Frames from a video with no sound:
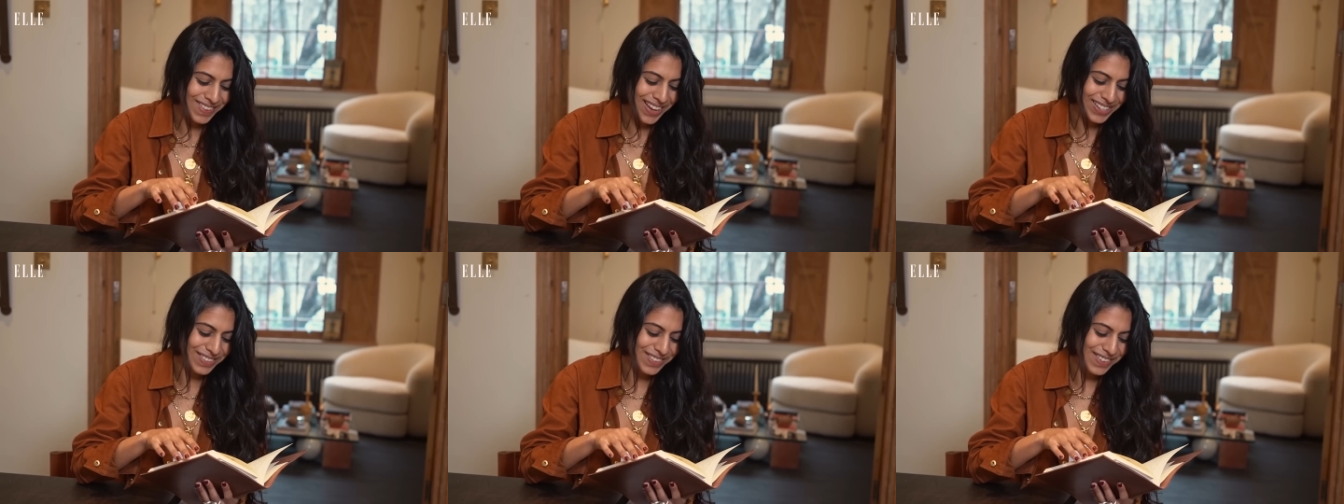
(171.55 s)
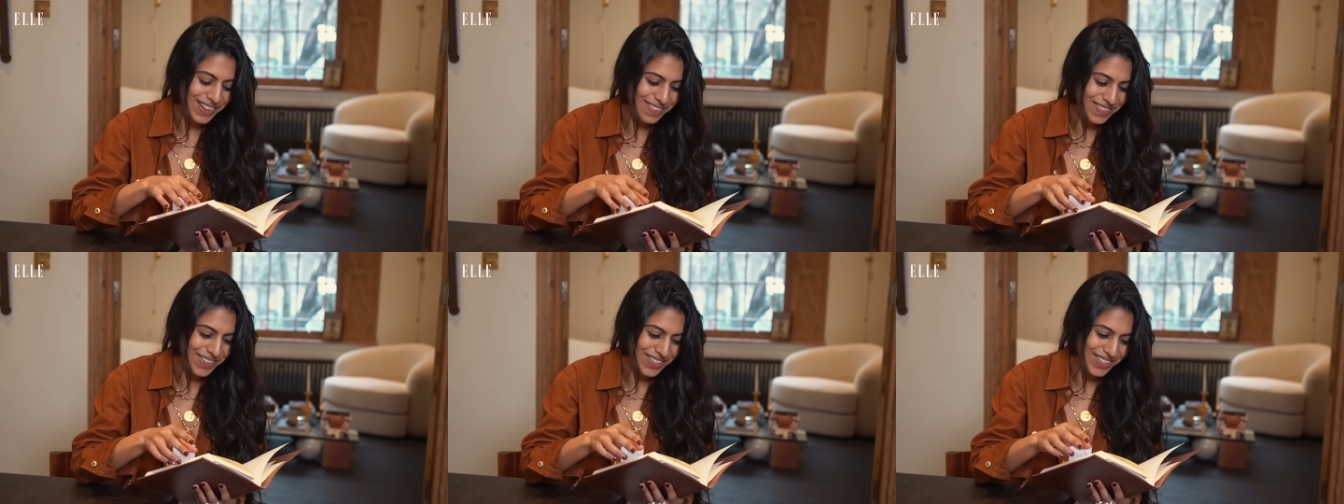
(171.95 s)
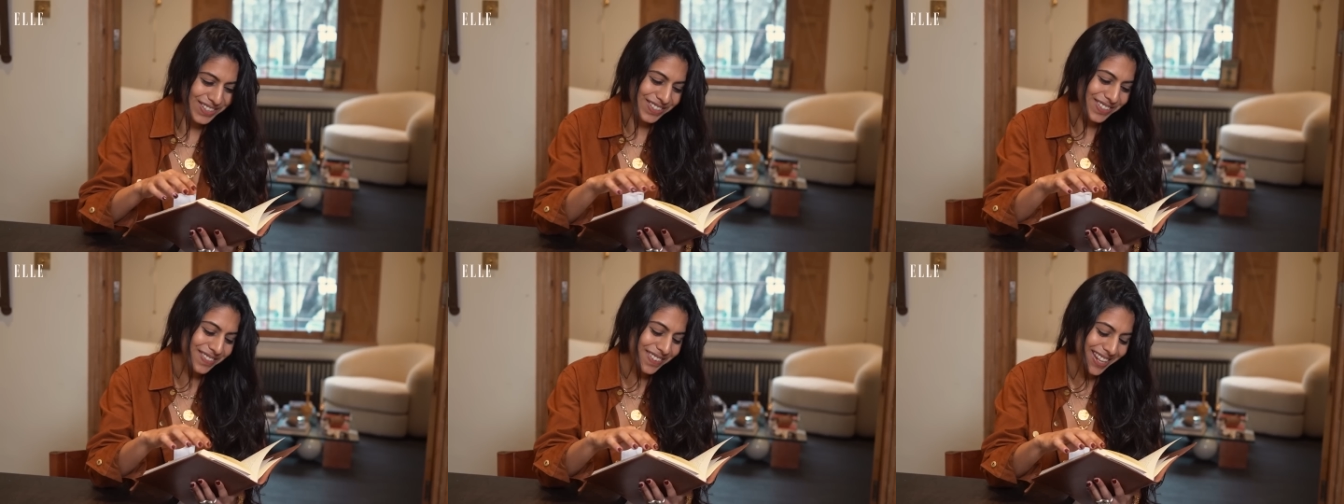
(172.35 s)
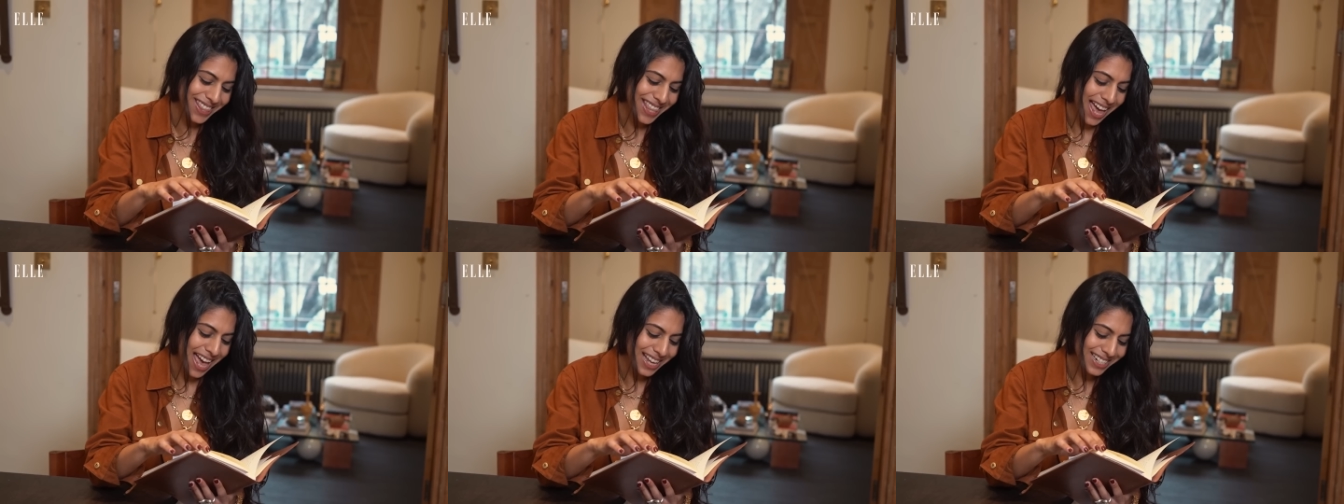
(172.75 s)
makes me really emotional to read
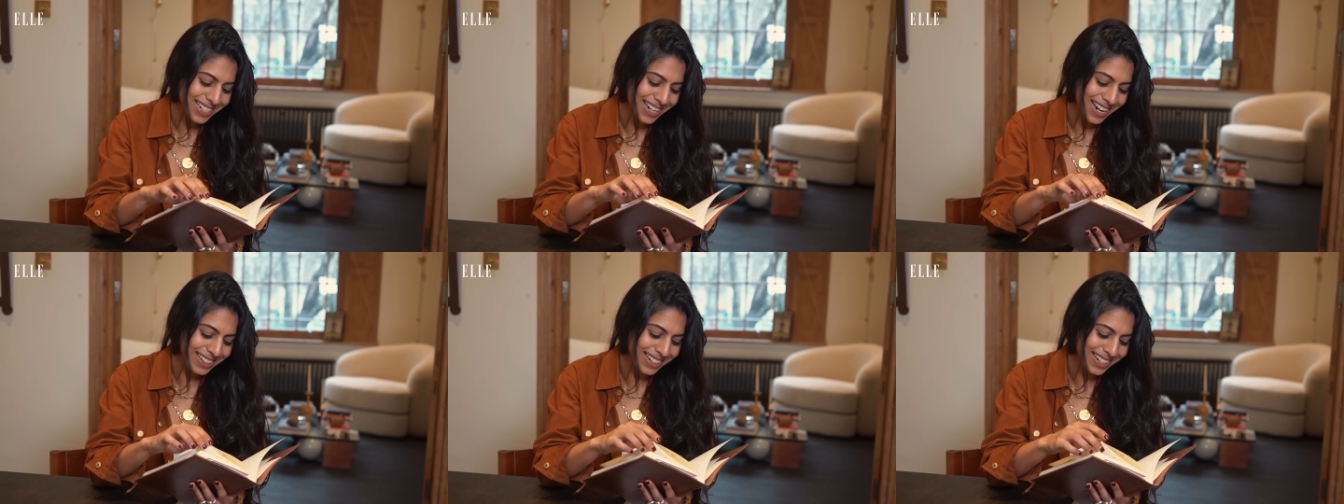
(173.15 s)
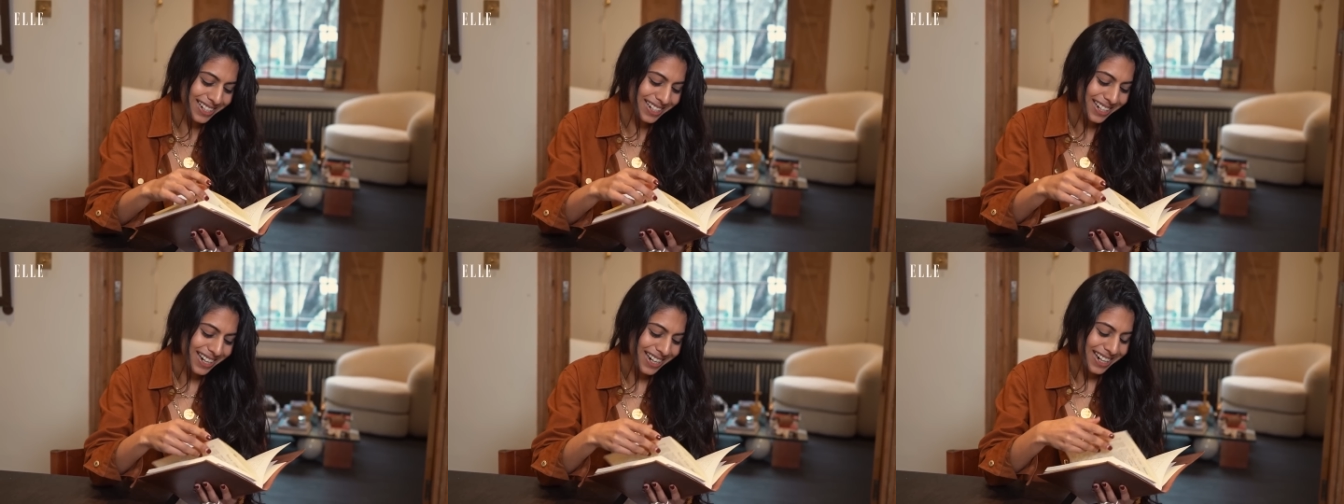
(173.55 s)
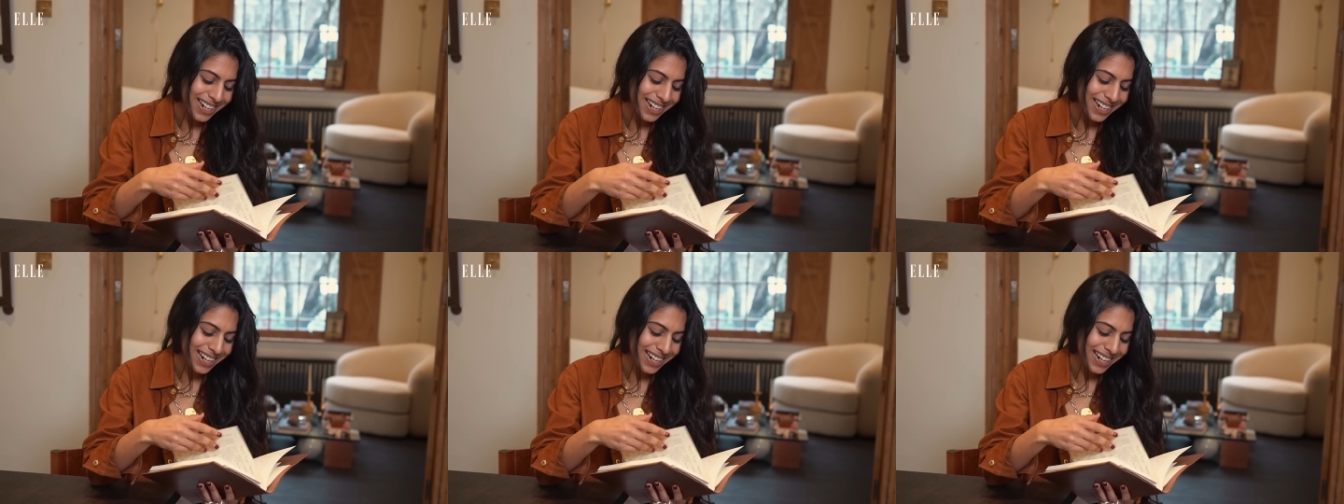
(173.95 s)
that, and